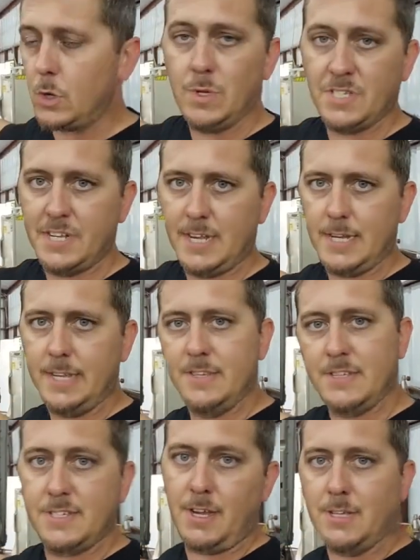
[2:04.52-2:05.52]
Coincidentally,
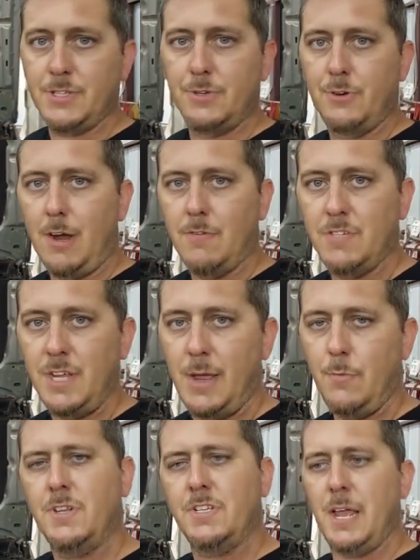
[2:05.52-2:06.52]
this is also the driver's
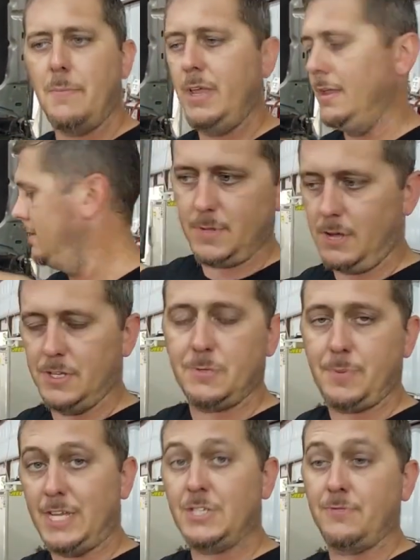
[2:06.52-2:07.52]
side. What does that mean? All the
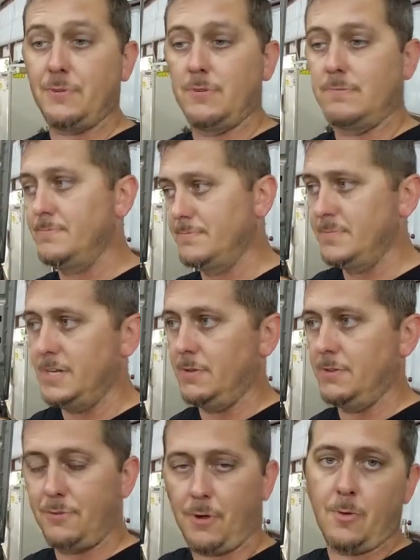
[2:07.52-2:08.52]
space for, you know,
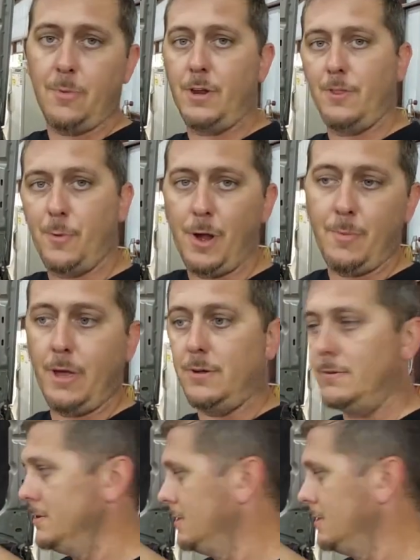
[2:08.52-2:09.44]
the throttle pedal, the brake pedal